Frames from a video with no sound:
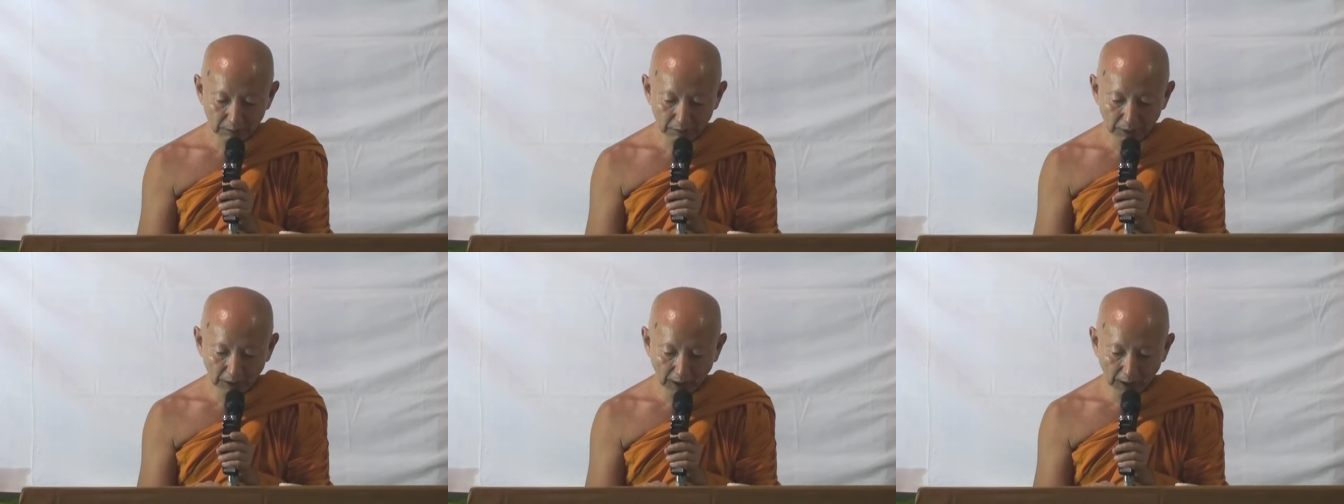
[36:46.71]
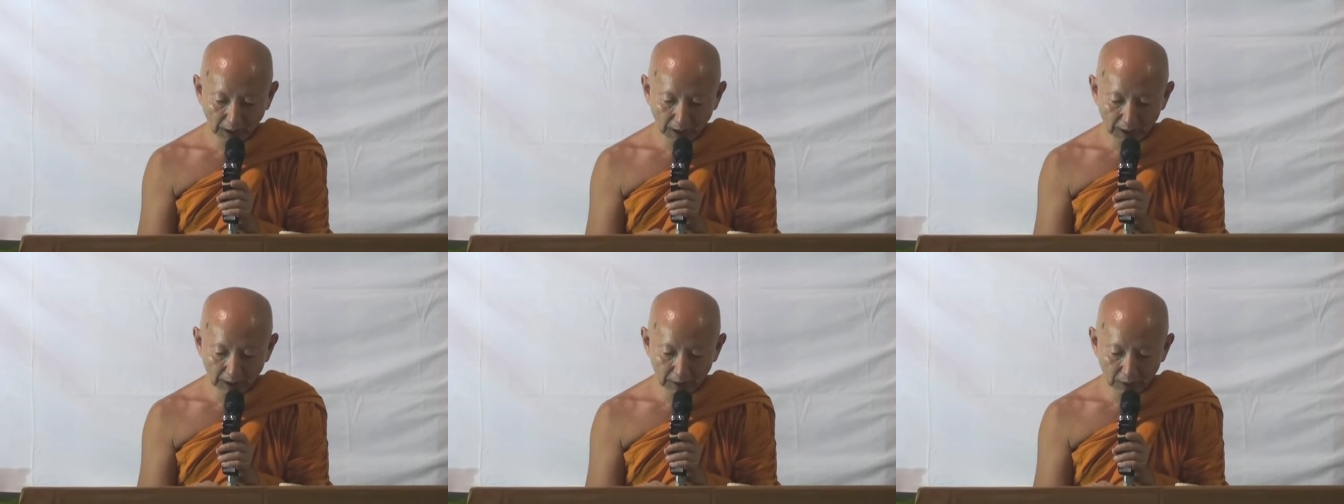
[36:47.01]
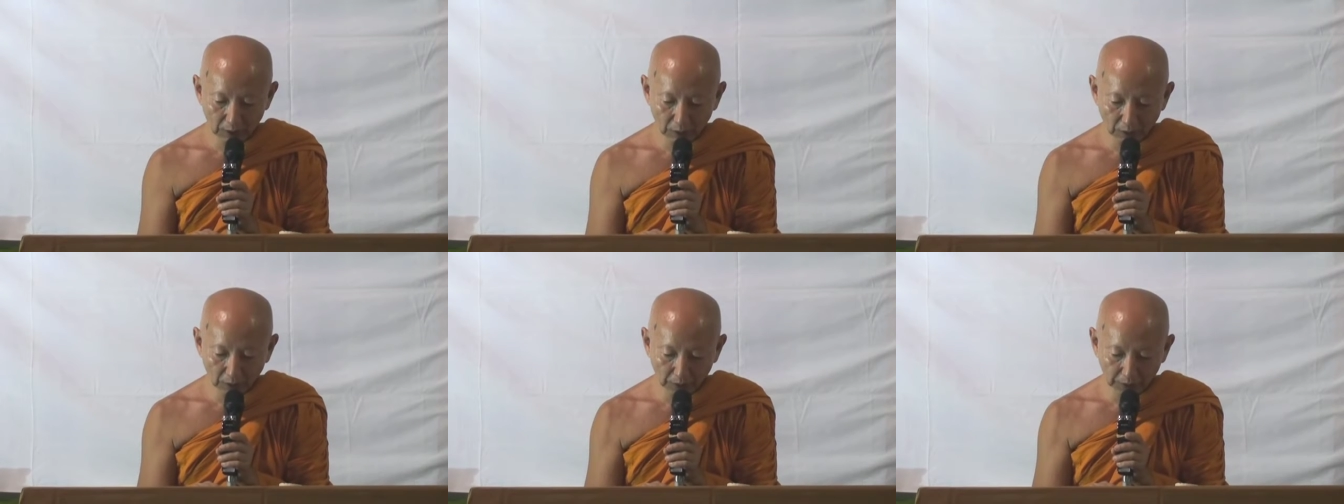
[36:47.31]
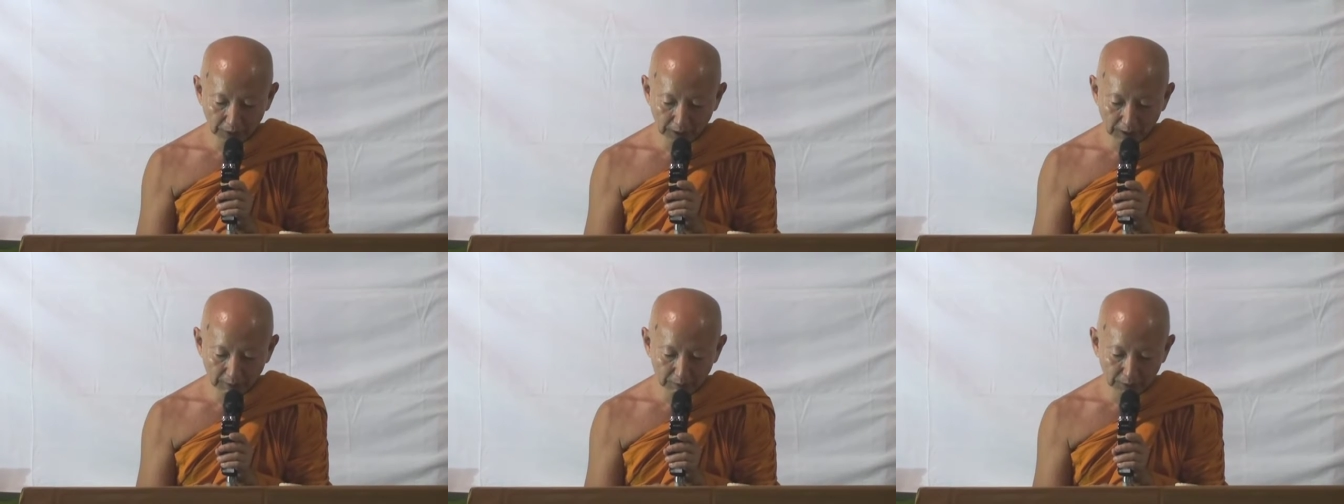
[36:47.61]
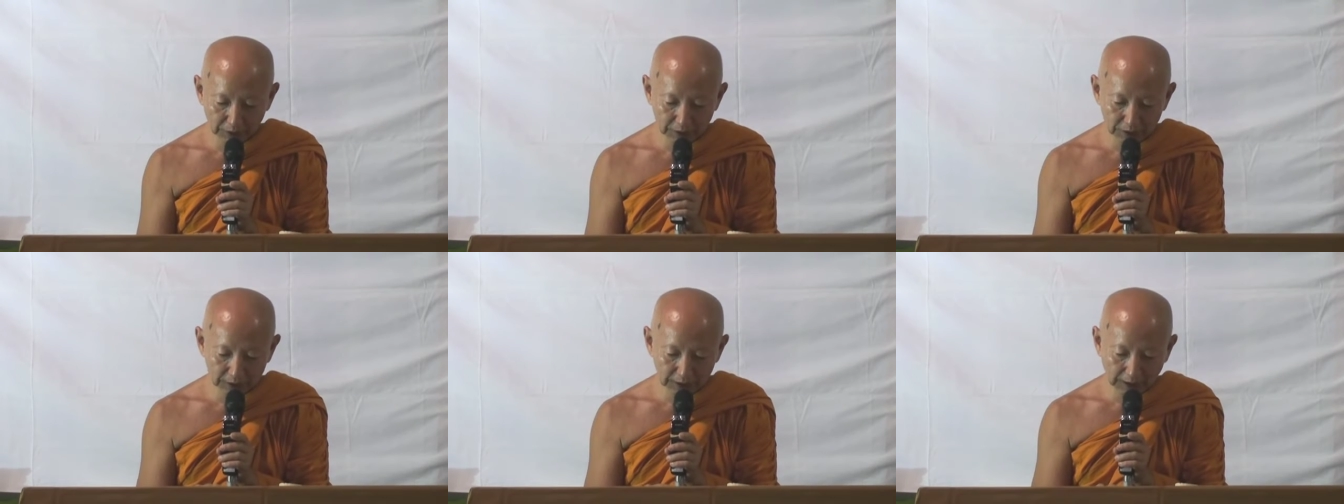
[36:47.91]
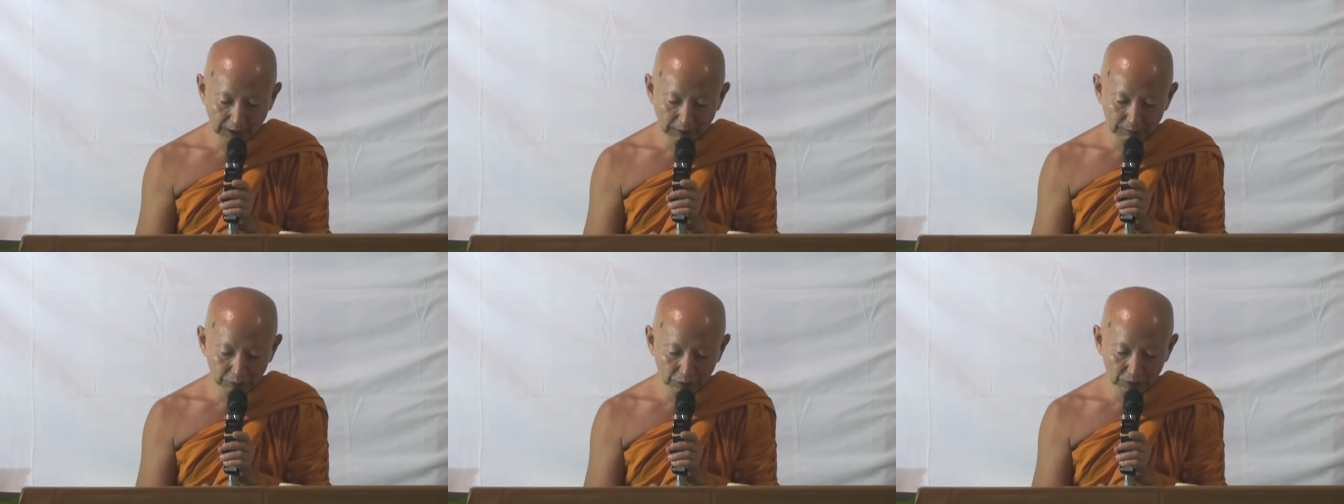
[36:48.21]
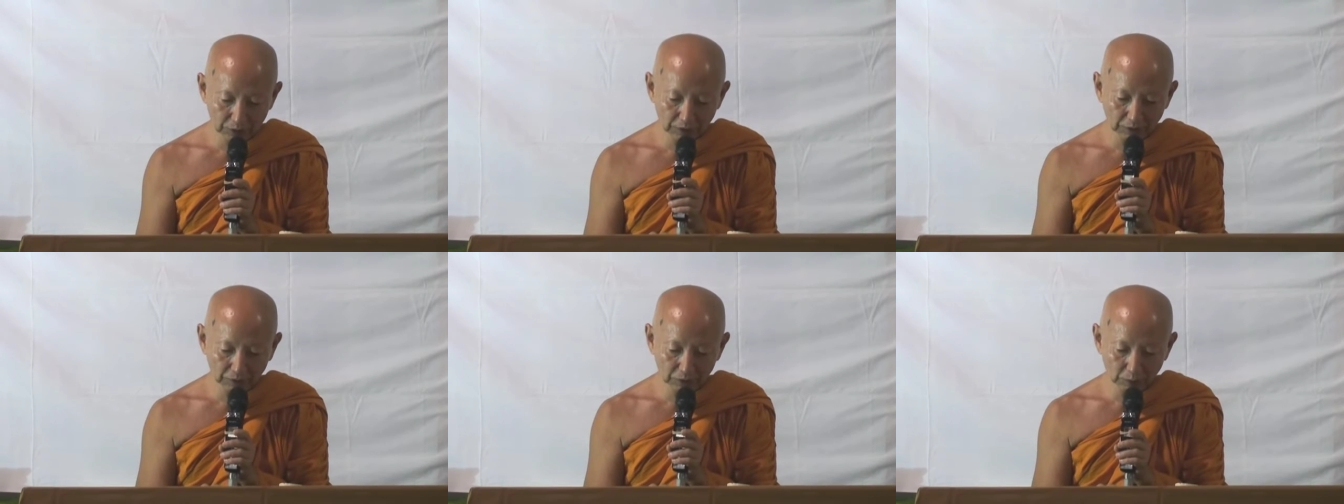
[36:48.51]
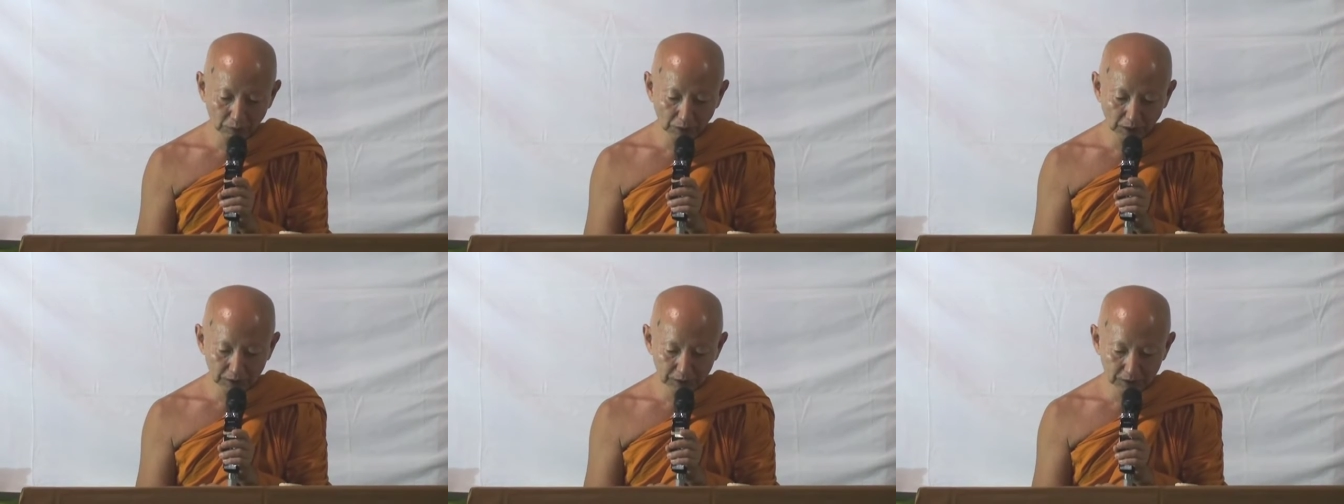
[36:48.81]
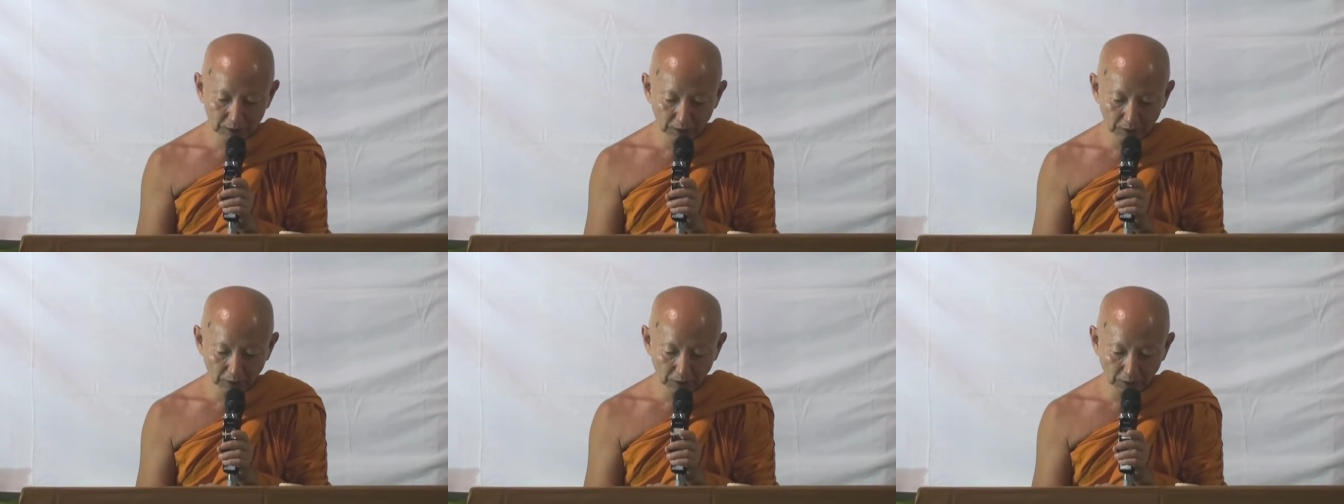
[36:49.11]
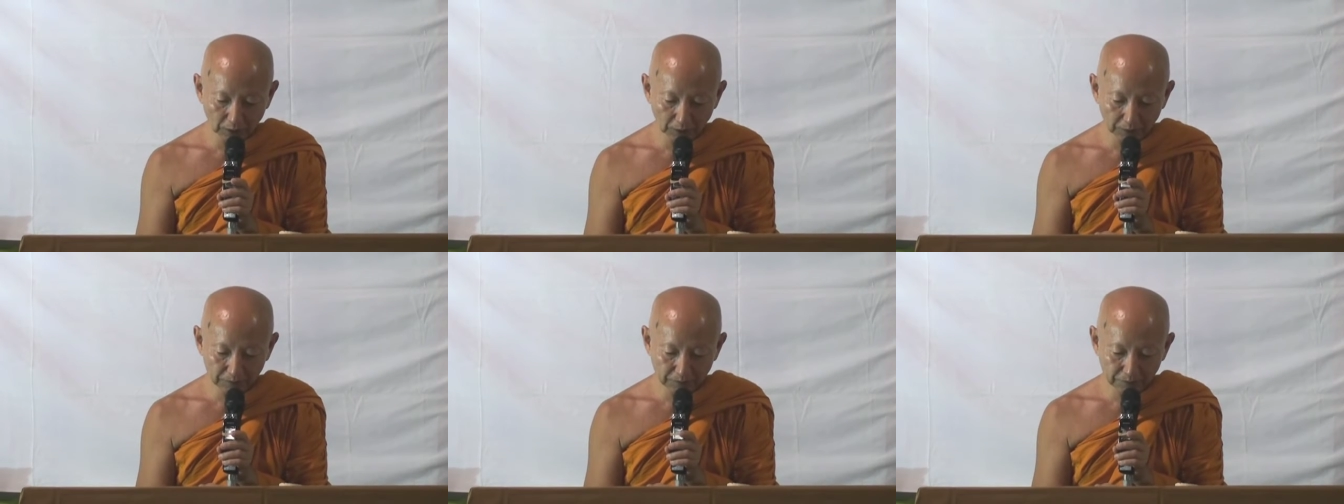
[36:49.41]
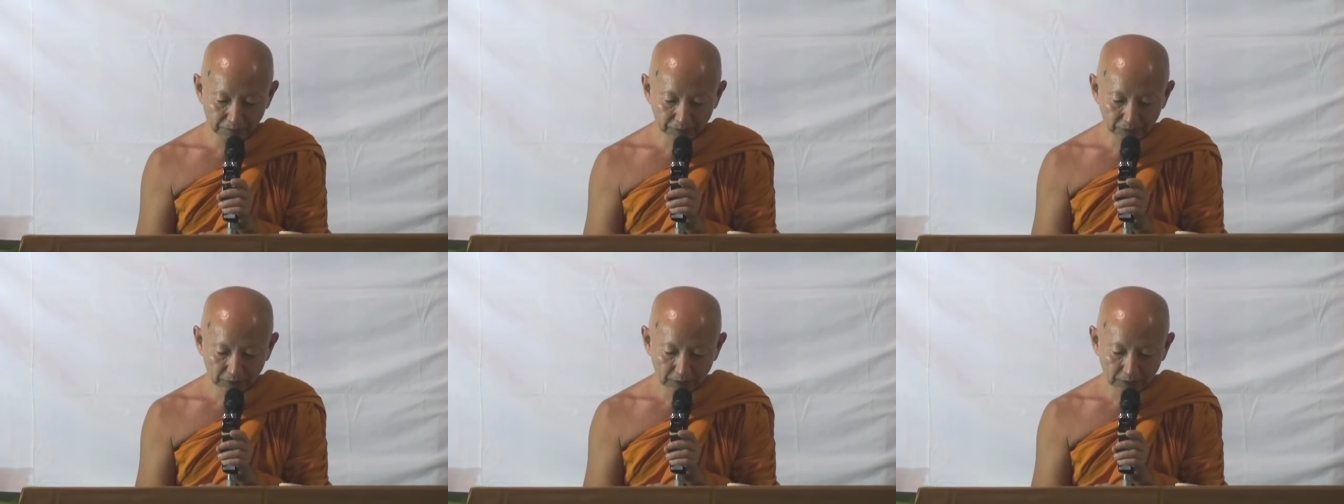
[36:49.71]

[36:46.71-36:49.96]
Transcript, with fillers: But I, Lord, am a disciple of the Blessed Lord.